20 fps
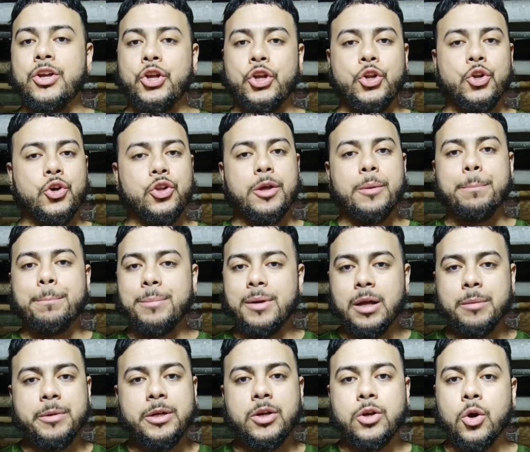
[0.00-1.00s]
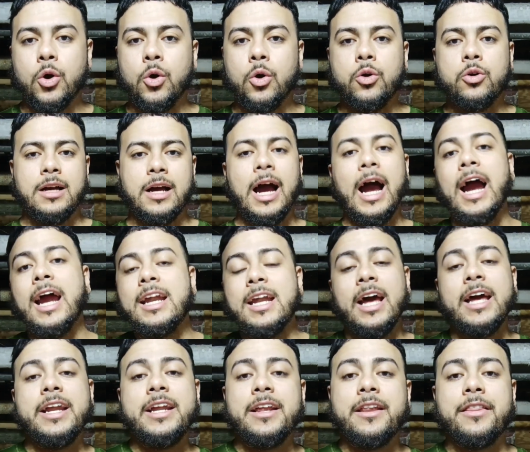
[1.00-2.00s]
the plumbing code,
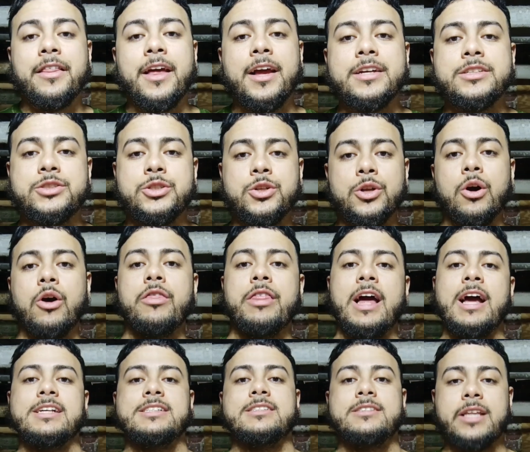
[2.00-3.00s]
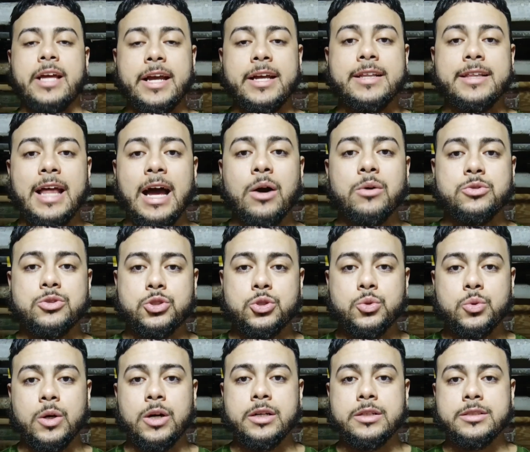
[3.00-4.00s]
highlighting things, that stand out
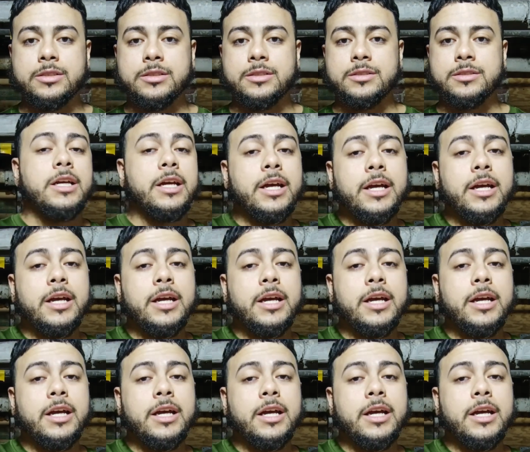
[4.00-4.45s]
to us.